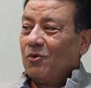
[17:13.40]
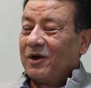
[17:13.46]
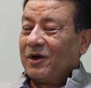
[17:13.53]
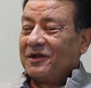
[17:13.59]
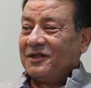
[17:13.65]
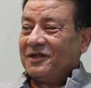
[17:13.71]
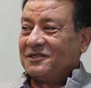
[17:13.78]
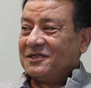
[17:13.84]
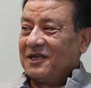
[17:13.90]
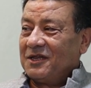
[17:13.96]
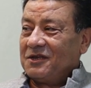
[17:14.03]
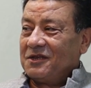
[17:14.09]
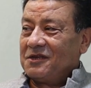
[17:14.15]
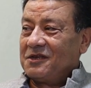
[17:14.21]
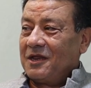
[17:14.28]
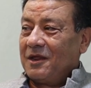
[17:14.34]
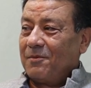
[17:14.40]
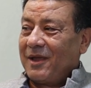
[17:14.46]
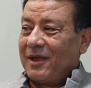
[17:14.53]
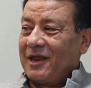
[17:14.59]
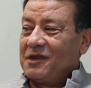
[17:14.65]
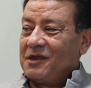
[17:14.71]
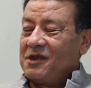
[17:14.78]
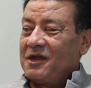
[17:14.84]
What he says is
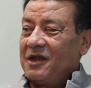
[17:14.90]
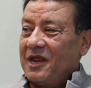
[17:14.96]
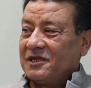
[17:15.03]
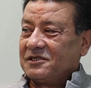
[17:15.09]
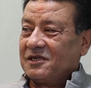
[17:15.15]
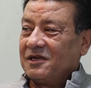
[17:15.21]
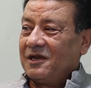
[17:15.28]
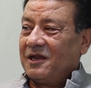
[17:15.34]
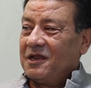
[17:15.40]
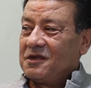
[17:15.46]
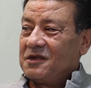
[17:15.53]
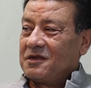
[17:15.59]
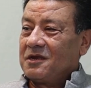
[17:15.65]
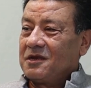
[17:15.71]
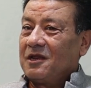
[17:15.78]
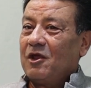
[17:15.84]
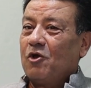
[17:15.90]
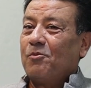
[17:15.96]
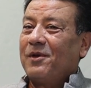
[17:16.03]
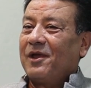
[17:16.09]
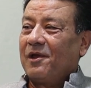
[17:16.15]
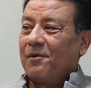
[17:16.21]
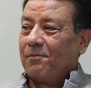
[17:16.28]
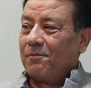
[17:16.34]
imagination is
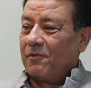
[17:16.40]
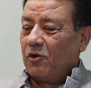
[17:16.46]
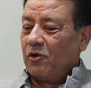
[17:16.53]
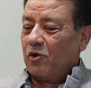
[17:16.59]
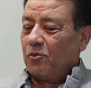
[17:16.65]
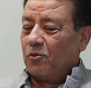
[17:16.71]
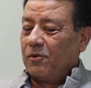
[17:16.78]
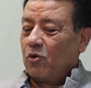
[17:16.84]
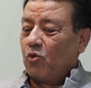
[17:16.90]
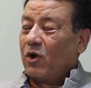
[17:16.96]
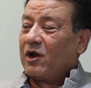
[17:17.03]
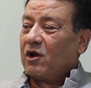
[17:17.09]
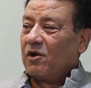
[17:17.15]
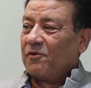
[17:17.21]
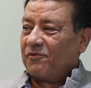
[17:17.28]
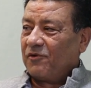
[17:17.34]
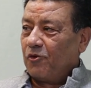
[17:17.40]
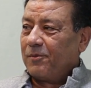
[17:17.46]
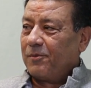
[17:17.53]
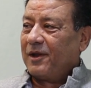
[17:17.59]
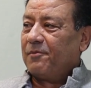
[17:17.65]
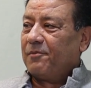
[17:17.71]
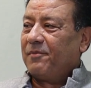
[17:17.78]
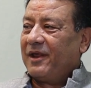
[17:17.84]
human, human one of
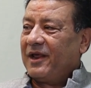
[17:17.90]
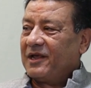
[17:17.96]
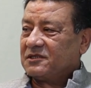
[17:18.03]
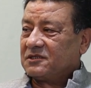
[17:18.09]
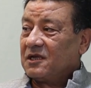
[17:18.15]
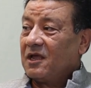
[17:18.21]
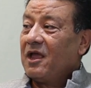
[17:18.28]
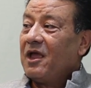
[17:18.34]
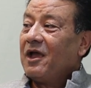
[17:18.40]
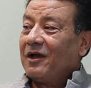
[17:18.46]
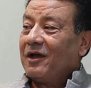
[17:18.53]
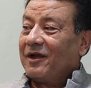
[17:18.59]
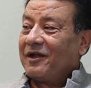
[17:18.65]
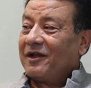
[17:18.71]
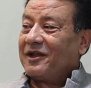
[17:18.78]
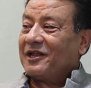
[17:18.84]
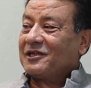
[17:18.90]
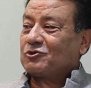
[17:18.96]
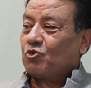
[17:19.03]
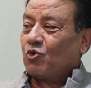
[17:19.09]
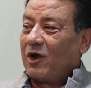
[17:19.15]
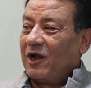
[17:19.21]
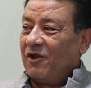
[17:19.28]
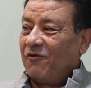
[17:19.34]
human beings' greatest
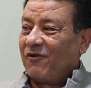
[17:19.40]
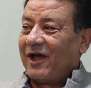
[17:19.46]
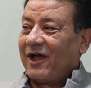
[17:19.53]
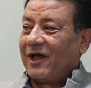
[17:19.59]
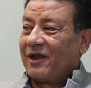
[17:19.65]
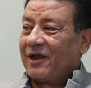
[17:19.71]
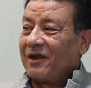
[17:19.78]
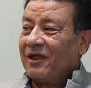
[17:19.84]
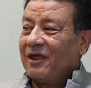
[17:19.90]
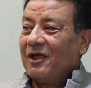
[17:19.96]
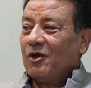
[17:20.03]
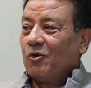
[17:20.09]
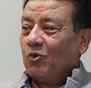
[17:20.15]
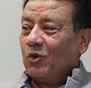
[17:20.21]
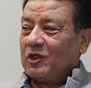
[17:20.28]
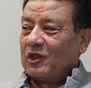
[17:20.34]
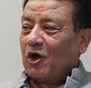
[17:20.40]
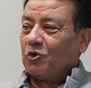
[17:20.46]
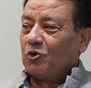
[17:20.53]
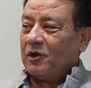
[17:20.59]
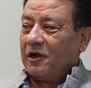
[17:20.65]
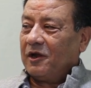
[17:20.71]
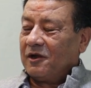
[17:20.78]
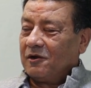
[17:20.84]
qualifier. Without
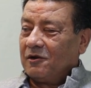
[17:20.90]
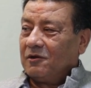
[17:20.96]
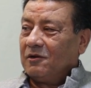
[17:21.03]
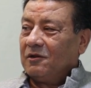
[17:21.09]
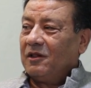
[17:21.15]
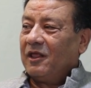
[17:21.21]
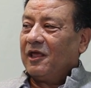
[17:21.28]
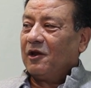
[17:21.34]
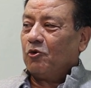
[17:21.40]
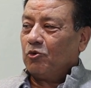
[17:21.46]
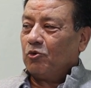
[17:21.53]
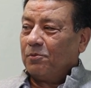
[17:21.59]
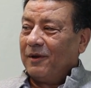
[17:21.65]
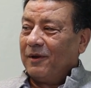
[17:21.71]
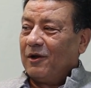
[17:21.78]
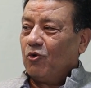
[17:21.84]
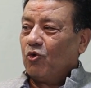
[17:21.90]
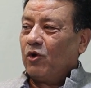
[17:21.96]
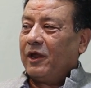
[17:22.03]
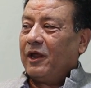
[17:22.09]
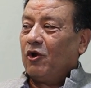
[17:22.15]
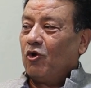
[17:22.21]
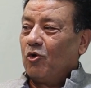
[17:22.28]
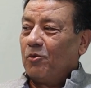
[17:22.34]
it, there would be no
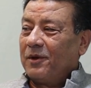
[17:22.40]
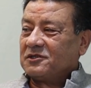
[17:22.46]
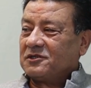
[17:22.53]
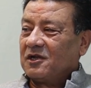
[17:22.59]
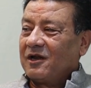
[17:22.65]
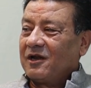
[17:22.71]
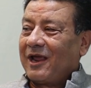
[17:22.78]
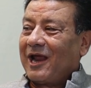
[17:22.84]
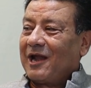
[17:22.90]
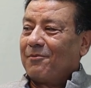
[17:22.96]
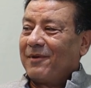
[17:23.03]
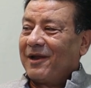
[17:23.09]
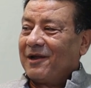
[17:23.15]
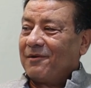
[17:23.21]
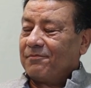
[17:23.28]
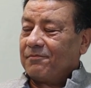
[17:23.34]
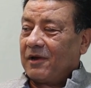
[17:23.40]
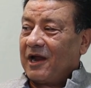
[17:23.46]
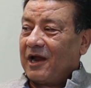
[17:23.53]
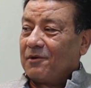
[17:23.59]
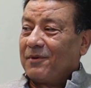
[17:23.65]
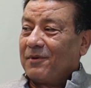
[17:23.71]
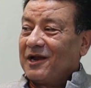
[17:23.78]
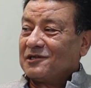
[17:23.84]
innovation,
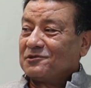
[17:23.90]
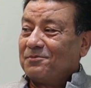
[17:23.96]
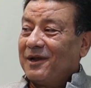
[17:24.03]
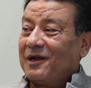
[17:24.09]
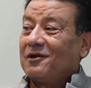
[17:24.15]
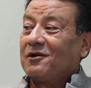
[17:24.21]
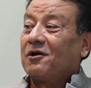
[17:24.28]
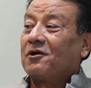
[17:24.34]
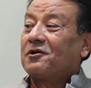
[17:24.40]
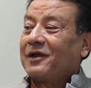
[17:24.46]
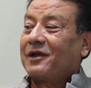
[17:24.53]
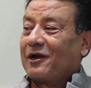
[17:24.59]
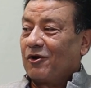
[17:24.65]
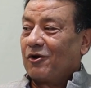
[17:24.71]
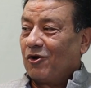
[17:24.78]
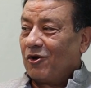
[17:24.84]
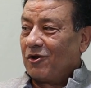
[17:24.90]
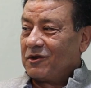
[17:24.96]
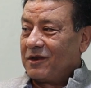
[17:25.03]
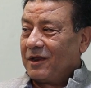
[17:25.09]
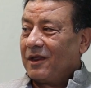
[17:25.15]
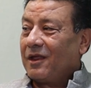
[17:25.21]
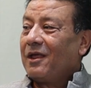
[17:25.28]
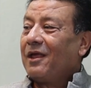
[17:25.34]
advancement, or
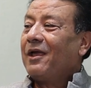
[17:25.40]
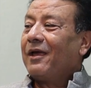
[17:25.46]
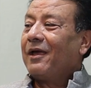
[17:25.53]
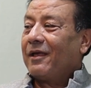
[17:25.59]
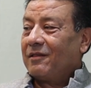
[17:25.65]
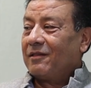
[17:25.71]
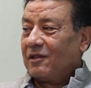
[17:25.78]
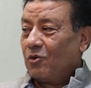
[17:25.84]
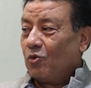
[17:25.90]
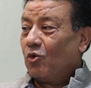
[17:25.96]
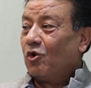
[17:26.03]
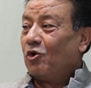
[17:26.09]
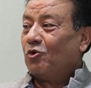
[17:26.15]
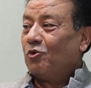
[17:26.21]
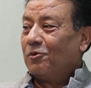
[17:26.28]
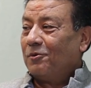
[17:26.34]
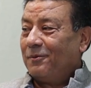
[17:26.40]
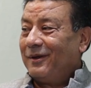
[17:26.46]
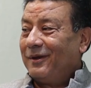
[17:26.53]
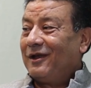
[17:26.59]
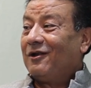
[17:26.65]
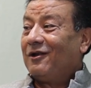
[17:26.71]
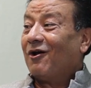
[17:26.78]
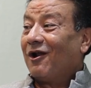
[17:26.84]
technology, and the world would
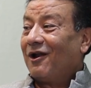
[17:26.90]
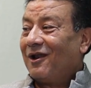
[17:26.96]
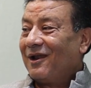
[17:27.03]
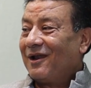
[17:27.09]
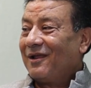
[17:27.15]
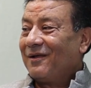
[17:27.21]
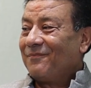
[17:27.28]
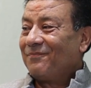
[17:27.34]
be dull.